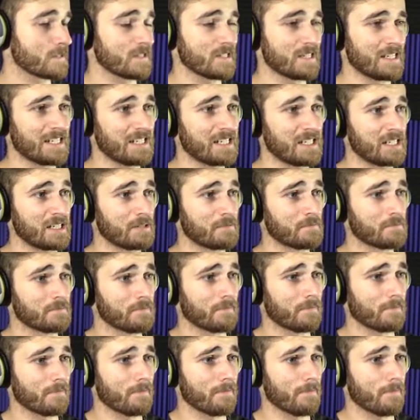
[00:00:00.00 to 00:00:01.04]

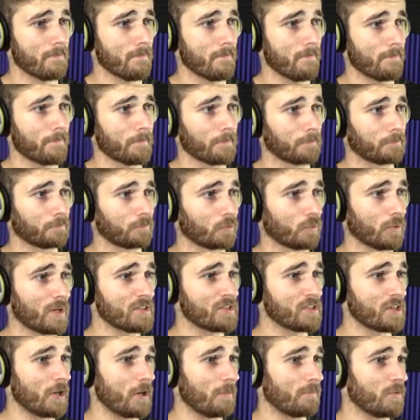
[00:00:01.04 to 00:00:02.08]
Uh,
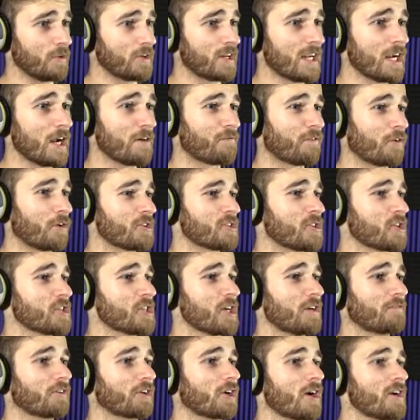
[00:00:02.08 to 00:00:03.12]
rescue him. You cannot force
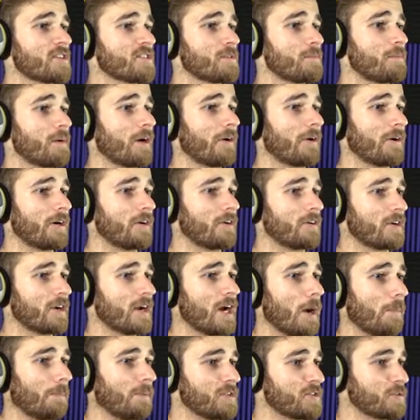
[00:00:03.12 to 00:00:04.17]
yourself to cross the barrier. You're
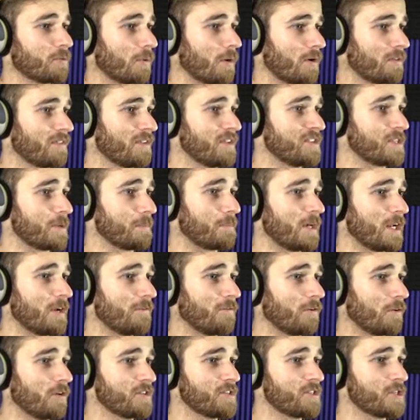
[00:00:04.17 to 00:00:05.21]
helpless, worthless, a
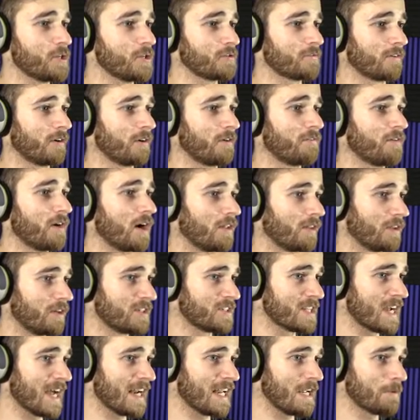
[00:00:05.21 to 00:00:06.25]
pitiful excuse for a father.
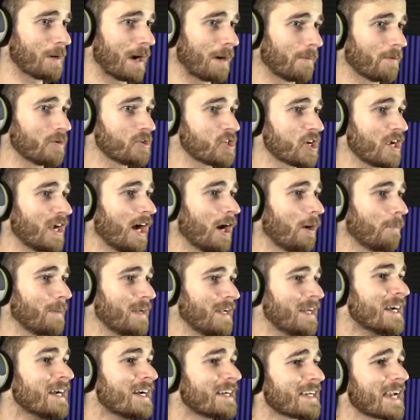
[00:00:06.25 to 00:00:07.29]
Daddy, why won't you help
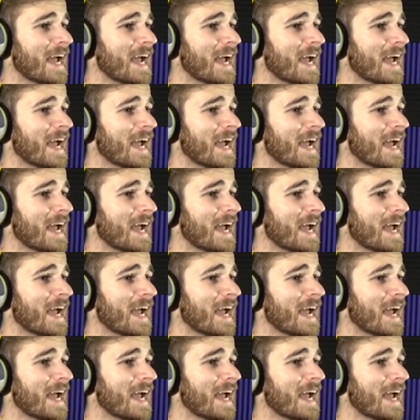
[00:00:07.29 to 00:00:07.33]
me?